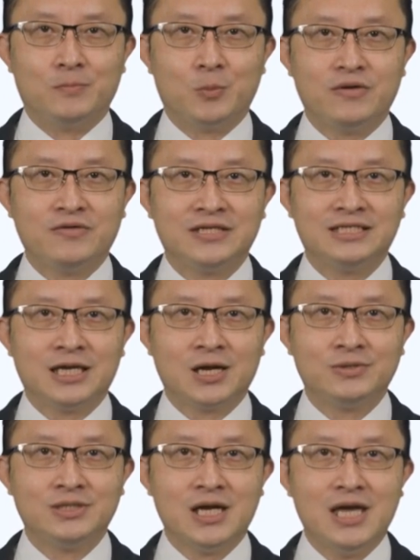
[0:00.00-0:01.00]
With this
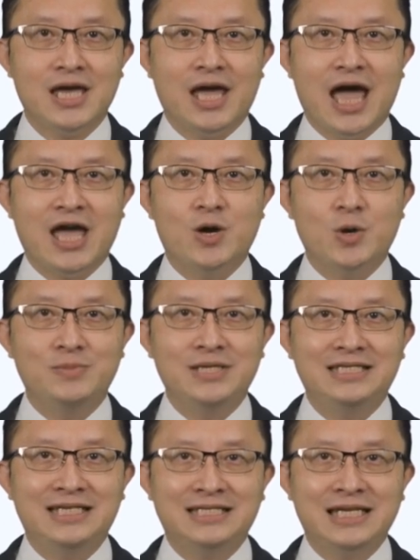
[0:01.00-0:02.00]
note, I hope
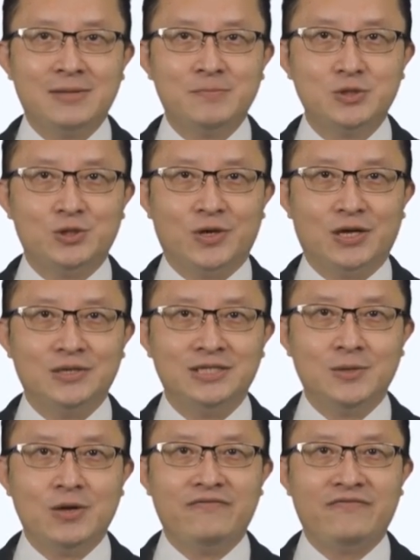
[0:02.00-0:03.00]
this example triggers
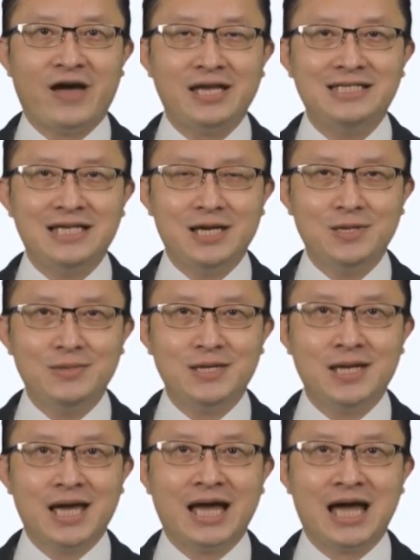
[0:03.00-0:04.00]
more thoughts in you,
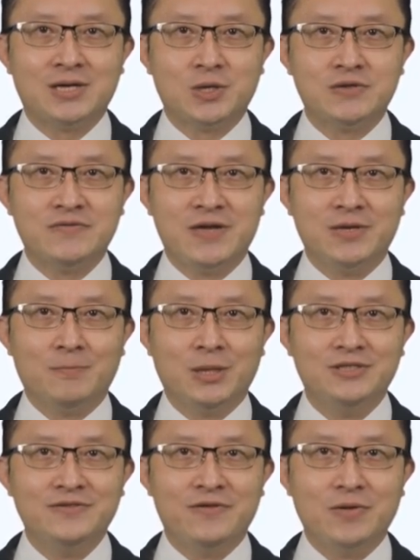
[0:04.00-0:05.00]
and I look very
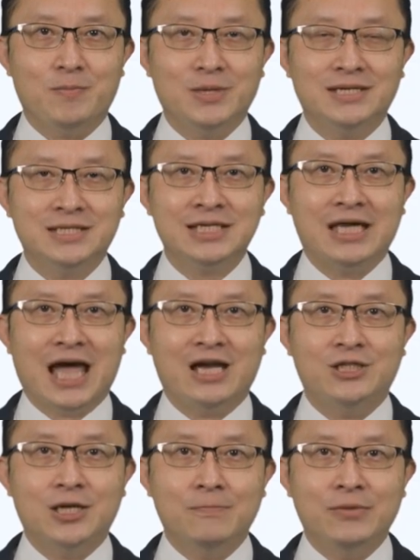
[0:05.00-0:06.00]
much forward to
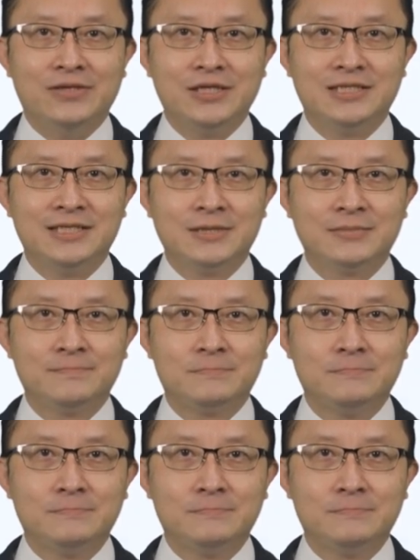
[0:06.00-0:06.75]
catching up with you soon.